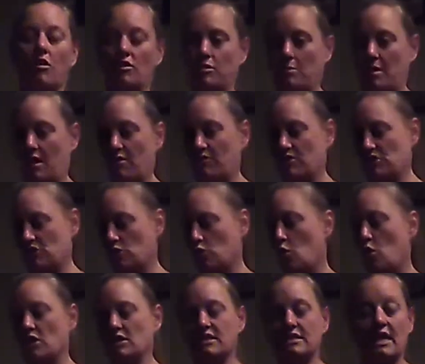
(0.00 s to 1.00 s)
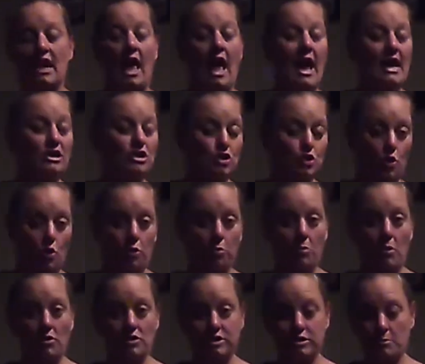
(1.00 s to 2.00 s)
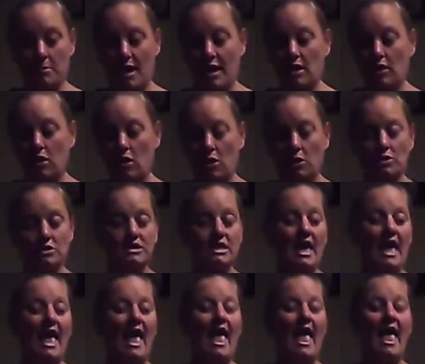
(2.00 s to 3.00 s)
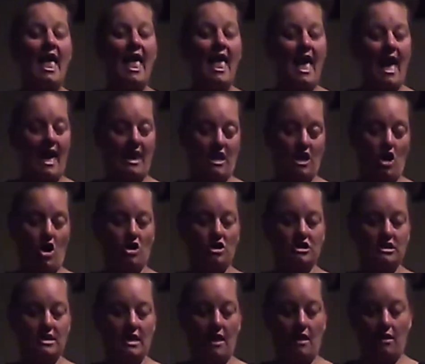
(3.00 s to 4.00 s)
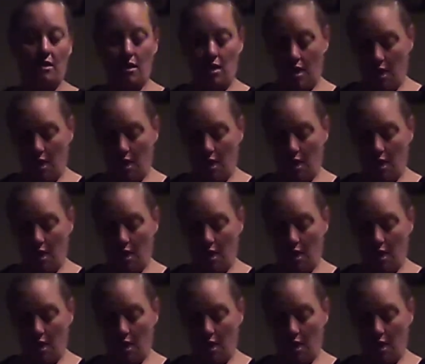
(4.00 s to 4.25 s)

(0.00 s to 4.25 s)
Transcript: than my original corset. I sold most of my clothes at a yard sale.